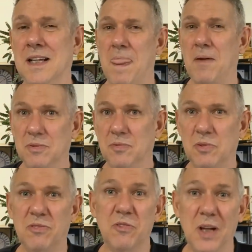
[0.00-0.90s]
that
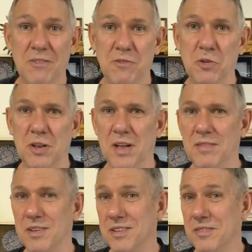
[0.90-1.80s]
have fallen
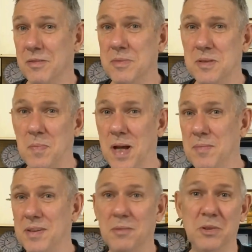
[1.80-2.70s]
over because of a missed
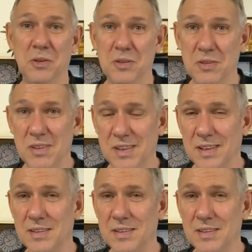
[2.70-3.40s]
payment that we're not using.